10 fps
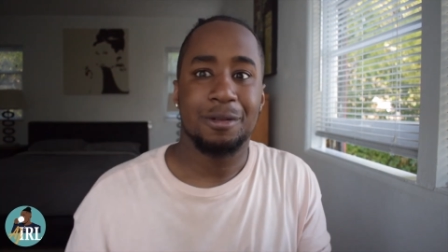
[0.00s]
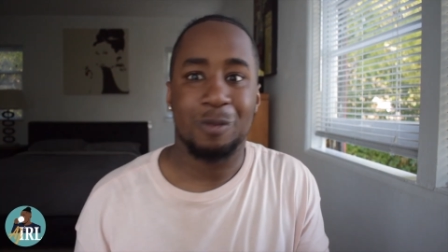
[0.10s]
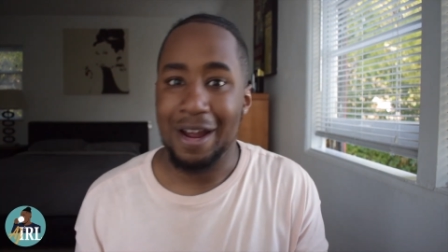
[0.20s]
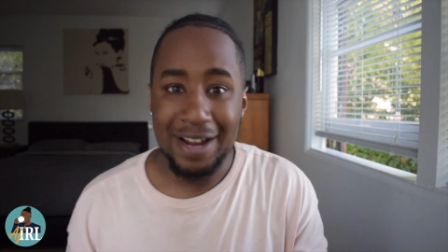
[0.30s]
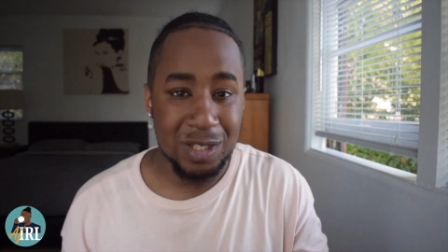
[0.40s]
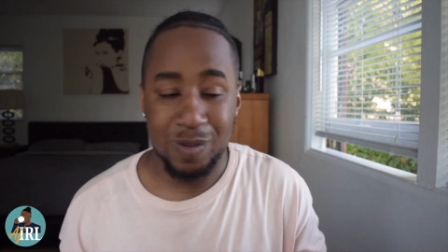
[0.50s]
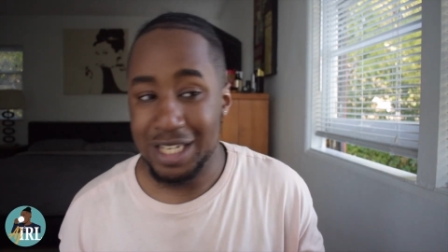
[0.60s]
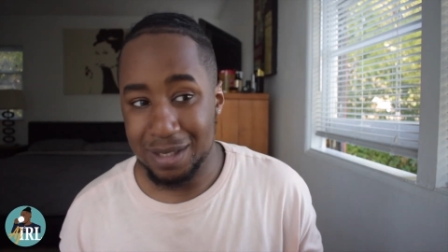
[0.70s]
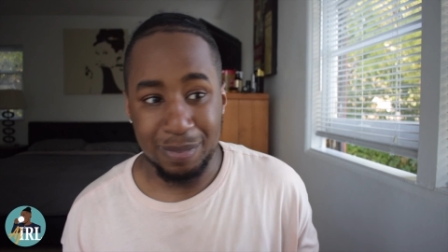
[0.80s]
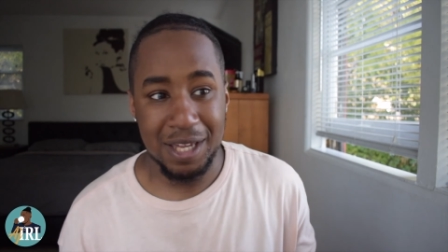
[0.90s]
whereas
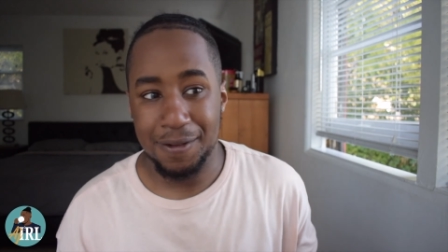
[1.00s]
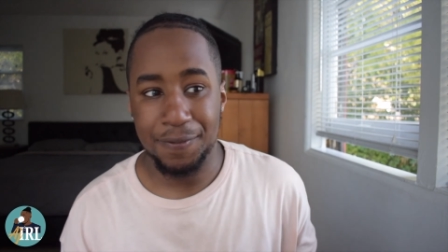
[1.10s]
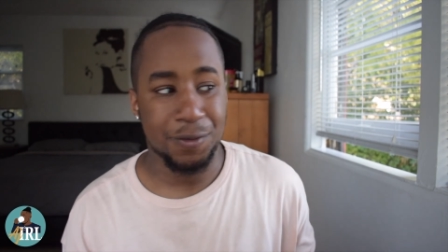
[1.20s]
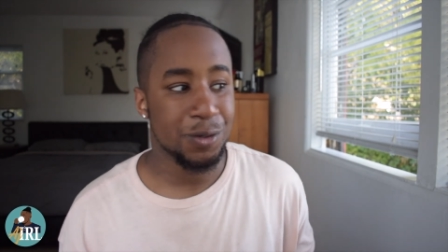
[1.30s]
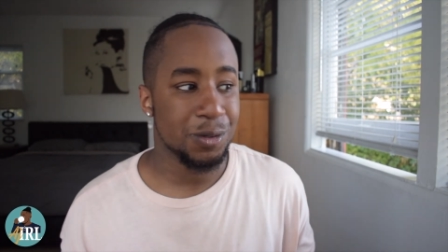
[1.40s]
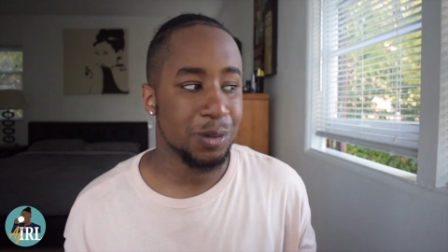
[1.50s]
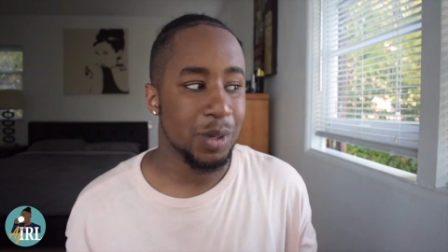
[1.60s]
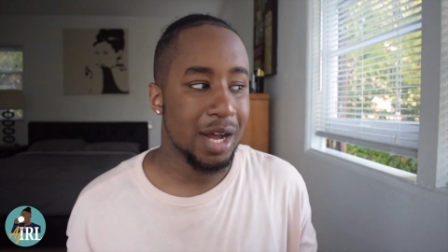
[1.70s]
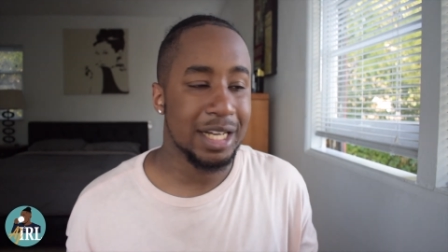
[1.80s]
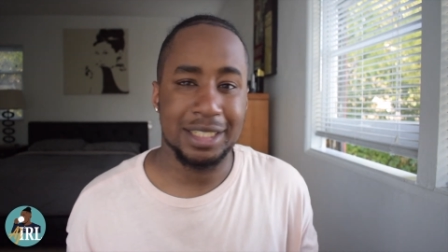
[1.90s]
we speak
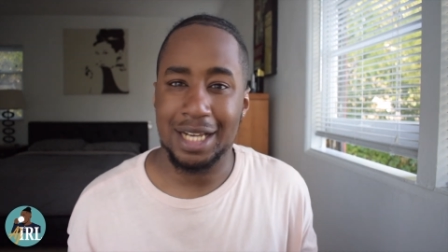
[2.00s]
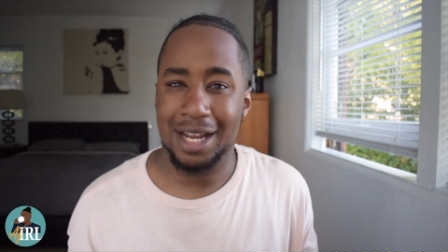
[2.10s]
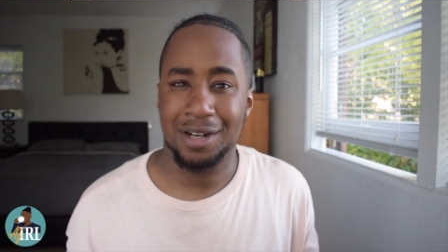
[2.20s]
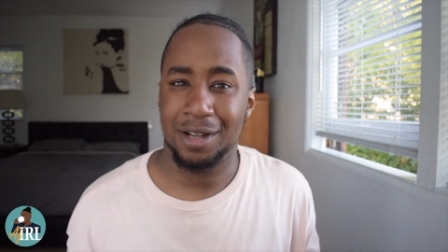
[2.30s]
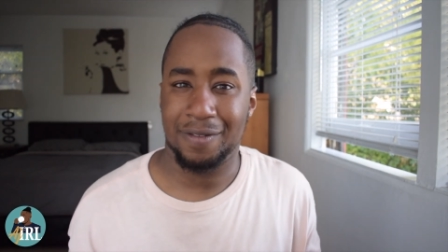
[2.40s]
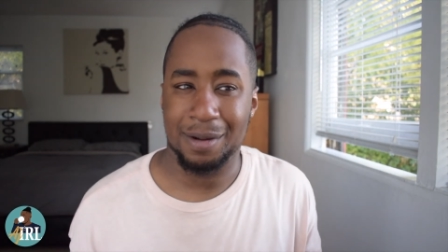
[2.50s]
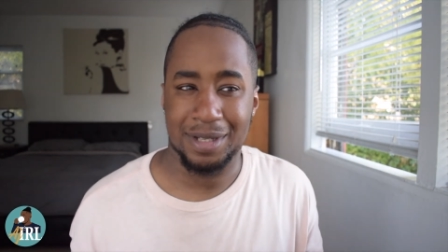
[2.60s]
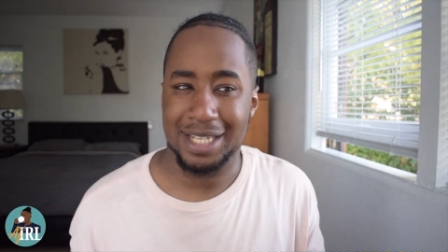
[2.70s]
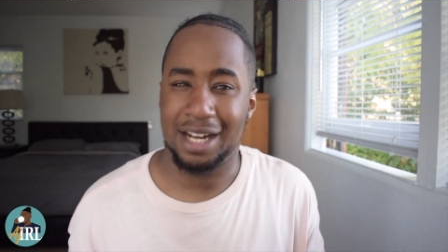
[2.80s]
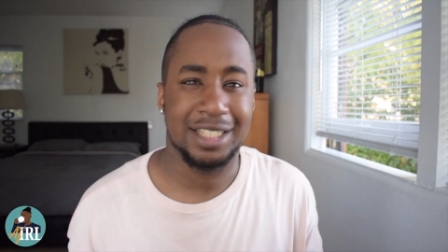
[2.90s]
through our, I don't know if I
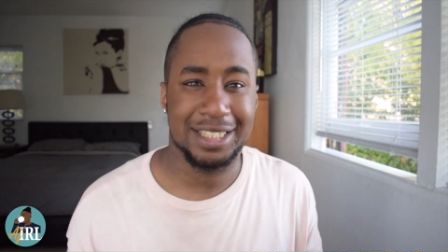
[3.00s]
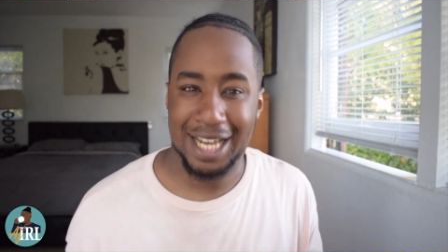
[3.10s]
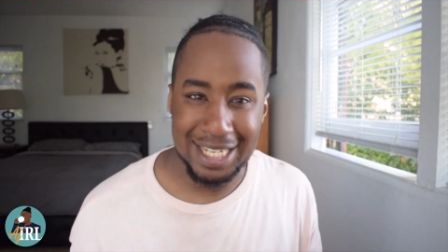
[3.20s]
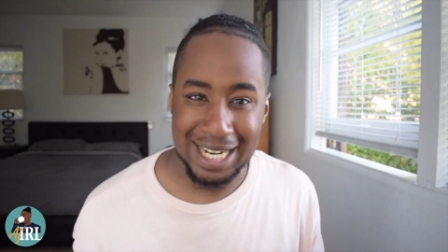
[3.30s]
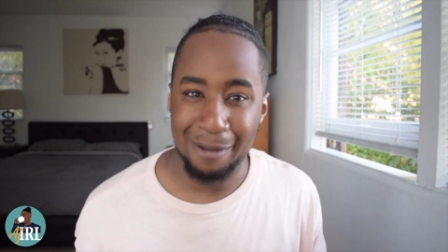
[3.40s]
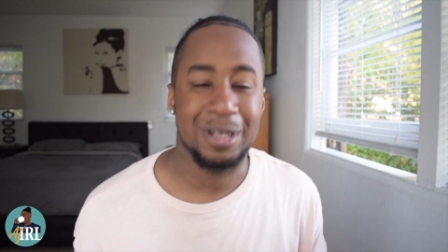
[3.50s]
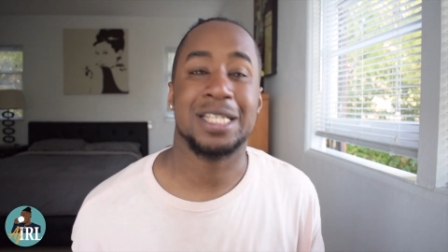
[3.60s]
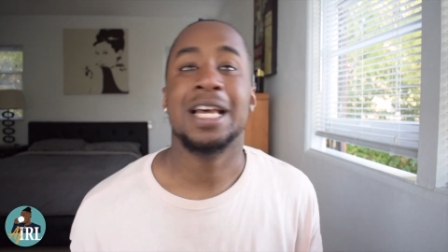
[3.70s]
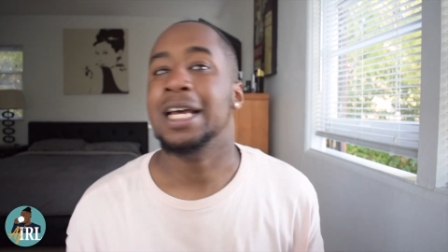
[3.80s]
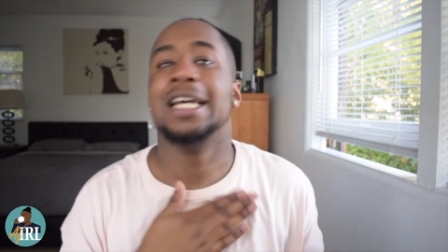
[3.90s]
want to say our chest, like we
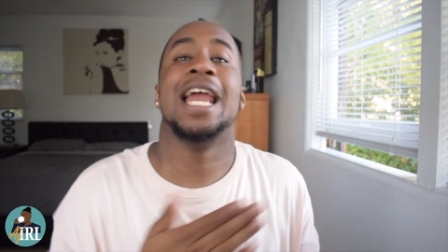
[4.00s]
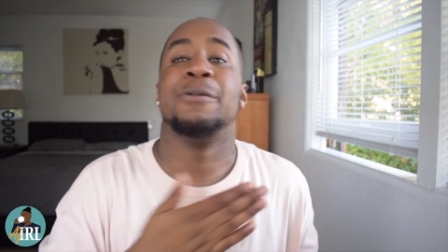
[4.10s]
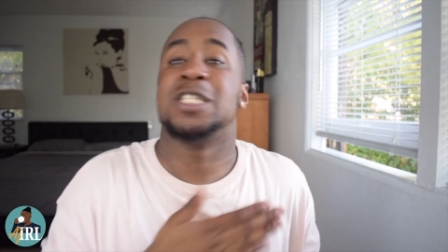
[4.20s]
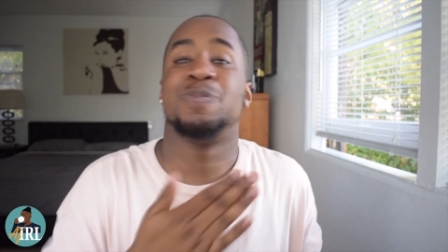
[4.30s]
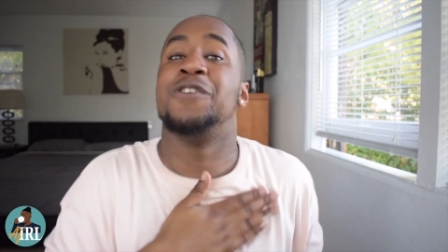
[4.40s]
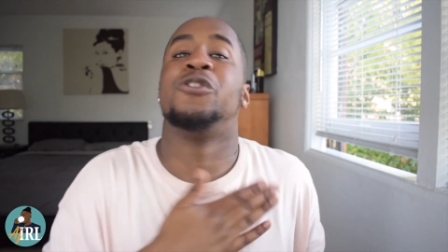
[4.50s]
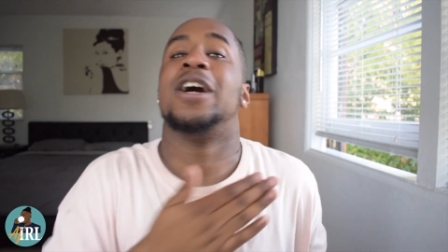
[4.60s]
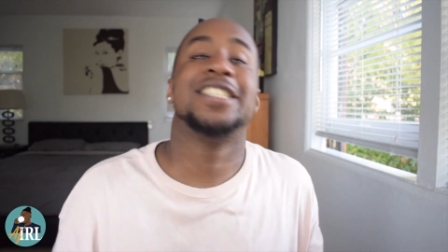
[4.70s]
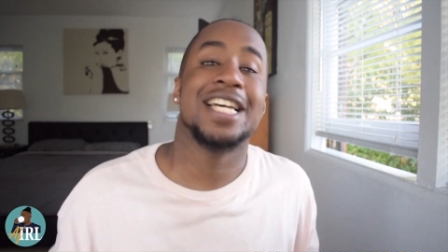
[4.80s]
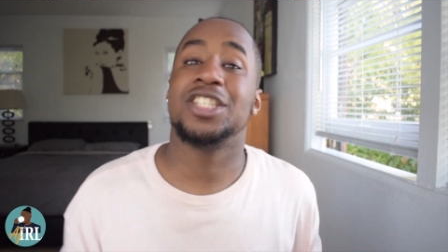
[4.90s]
like we speak through
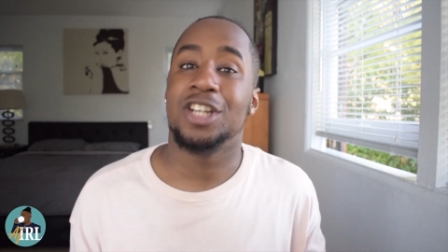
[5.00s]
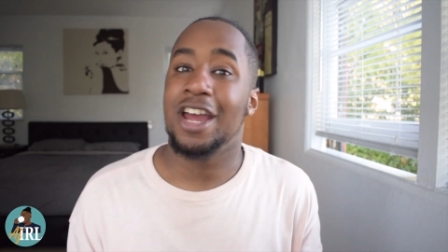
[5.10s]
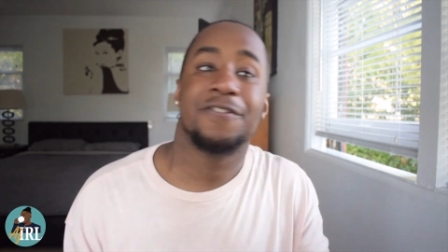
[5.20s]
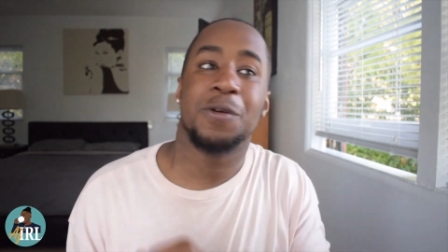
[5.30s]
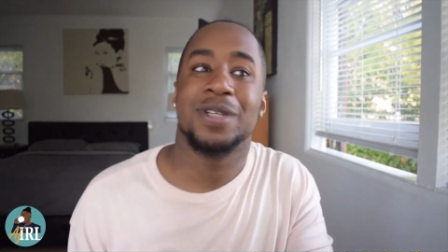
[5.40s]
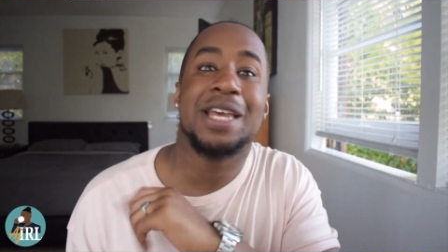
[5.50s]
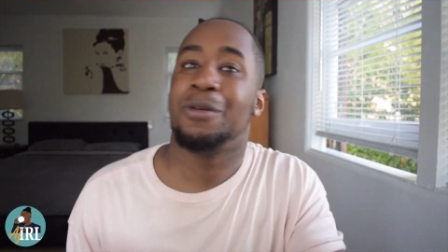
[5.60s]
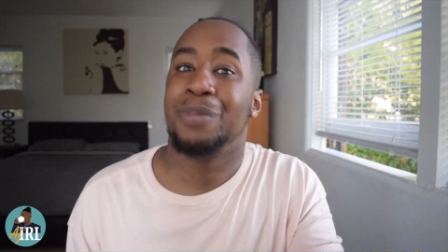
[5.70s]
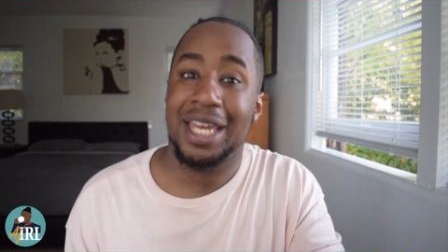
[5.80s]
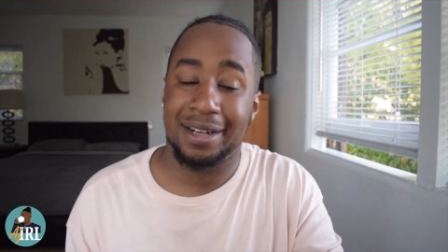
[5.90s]
our chest, you know, everything we say
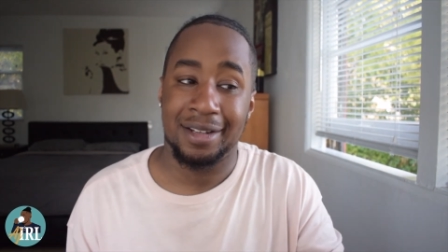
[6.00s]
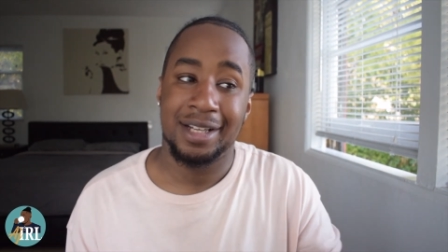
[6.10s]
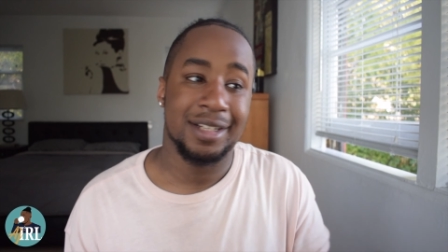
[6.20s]
we mean.